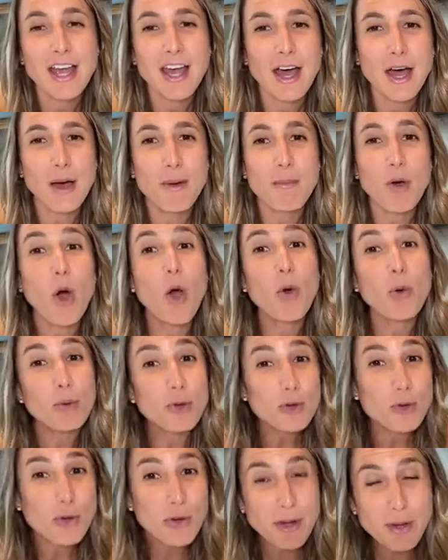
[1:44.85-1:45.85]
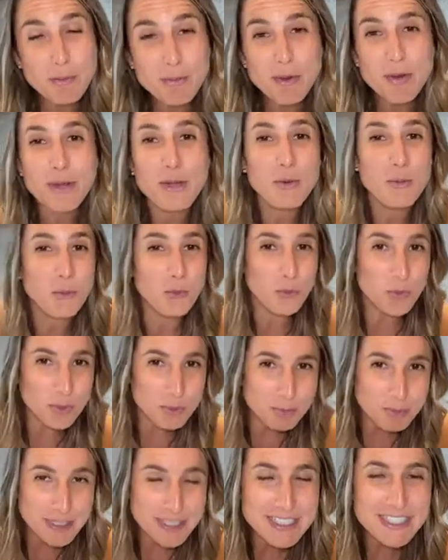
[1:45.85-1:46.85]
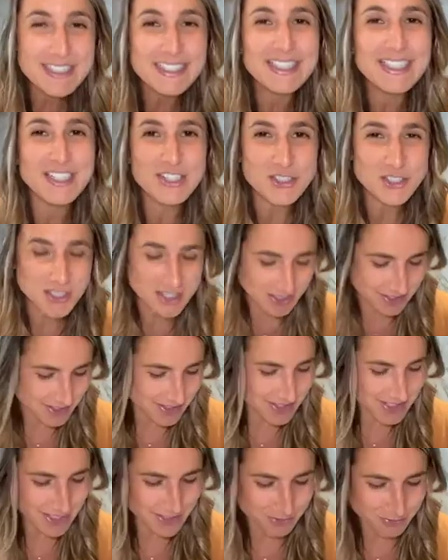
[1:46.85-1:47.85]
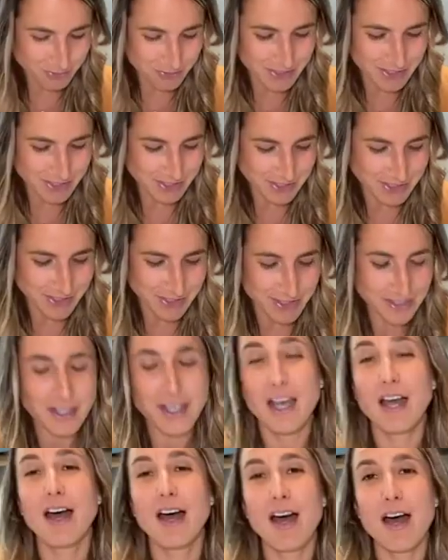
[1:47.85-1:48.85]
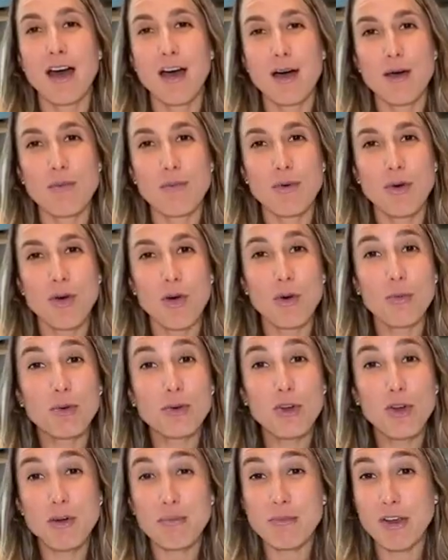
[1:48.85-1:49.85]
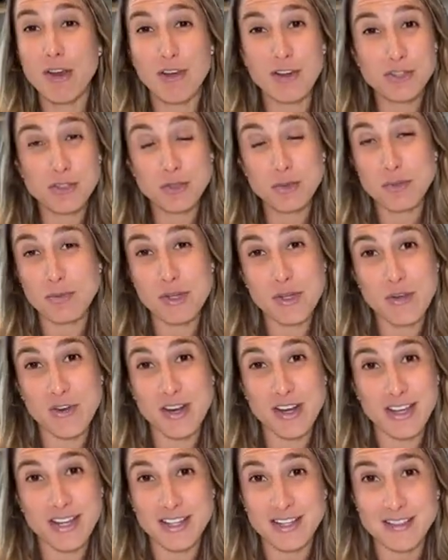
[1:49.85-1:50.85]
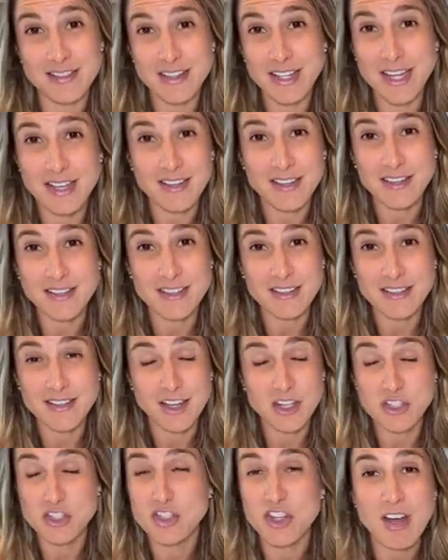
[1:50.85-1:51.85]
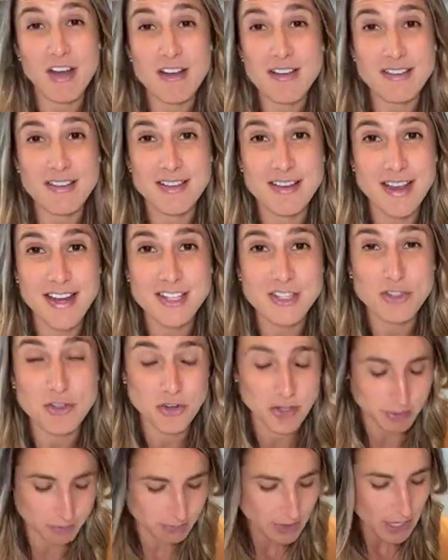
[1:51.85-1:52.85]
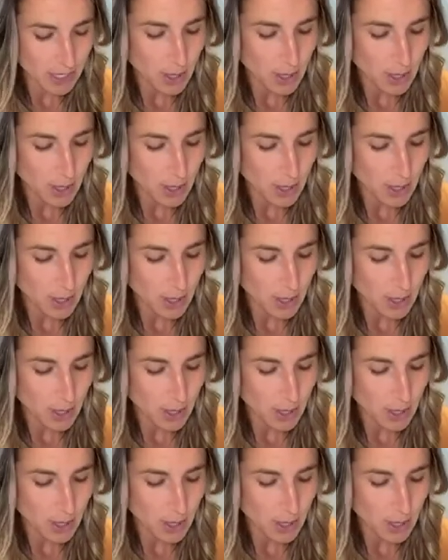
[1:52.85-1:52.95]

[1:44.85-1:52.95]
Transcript: Oatmeal cranberry would be delicious in vanilla. Oatmeal cranberry also would be great in like a chocolate ice cream.